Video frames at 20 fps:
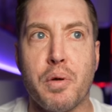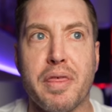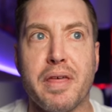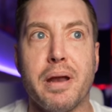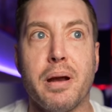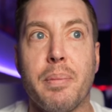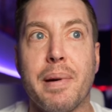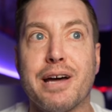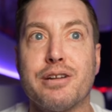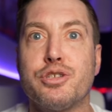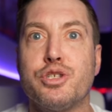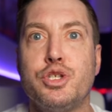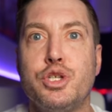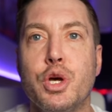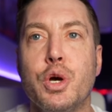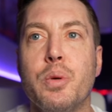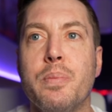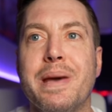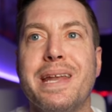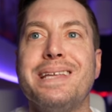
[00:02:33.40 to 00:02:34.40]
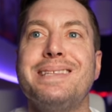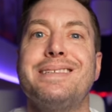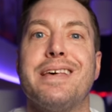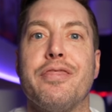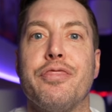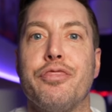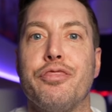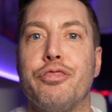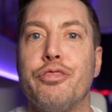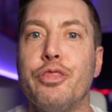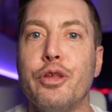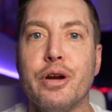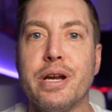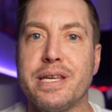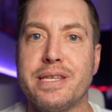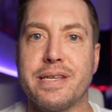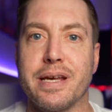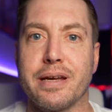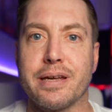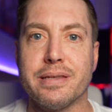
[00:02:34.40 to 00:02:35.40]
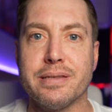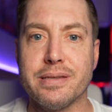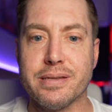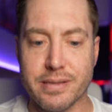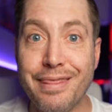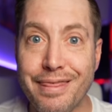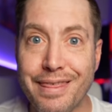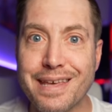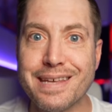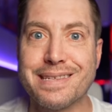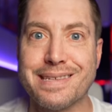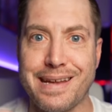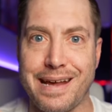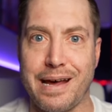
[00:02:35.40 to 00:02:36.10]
within about two minutes and 30 seconds, this